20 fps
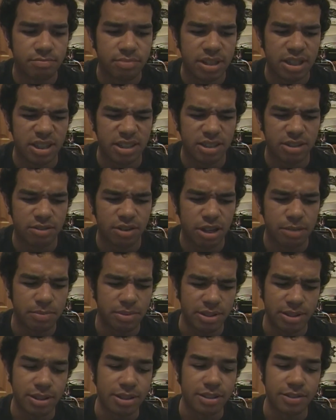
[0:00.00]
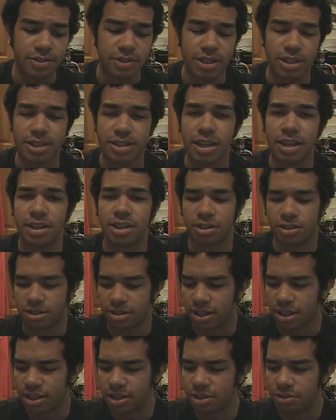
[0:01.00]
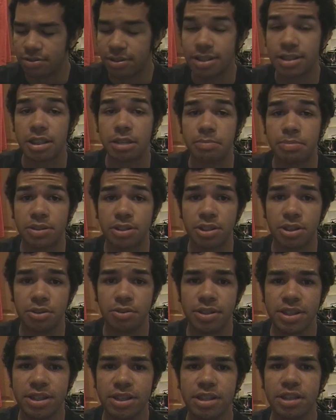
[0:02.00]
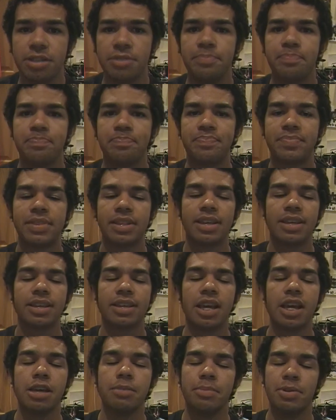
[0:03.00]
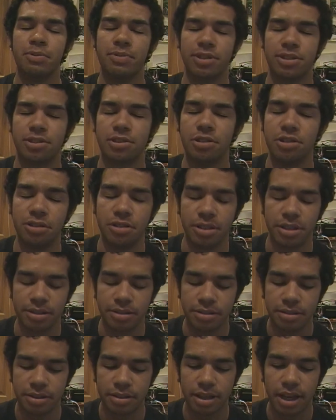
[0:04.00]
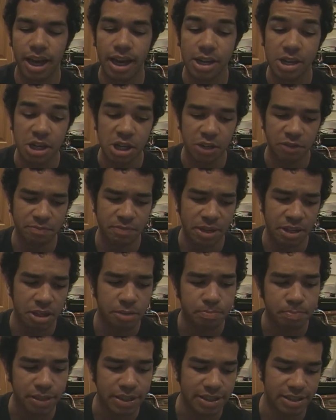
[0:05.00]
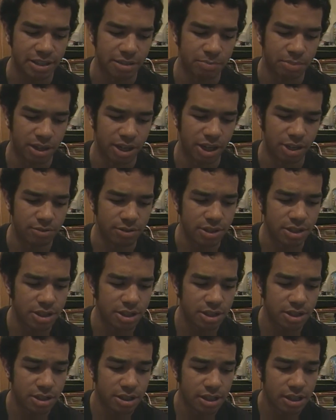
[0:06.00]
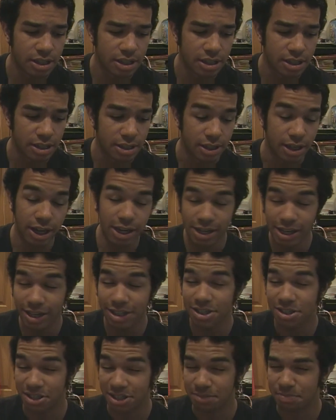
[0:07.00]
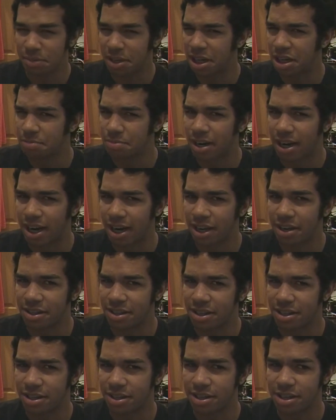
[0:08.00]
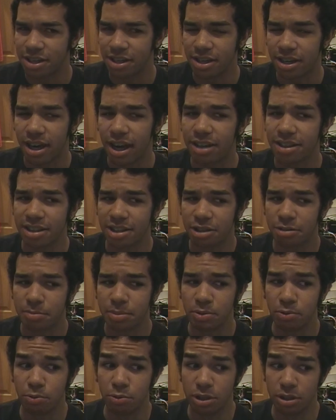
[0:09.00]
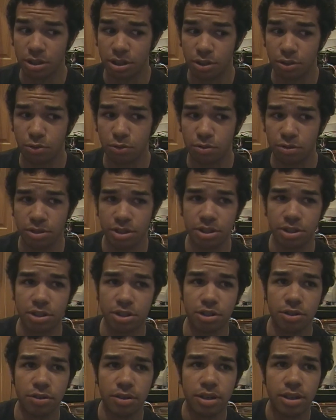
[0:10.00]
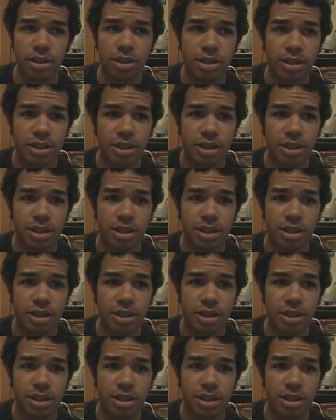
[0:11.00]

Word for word: But Kramer just feels like a side character. Like I know in this episode he came in with this whole idea of making a pizza pie, which I actually am kind of behind the idea. I think that would be really cool to do.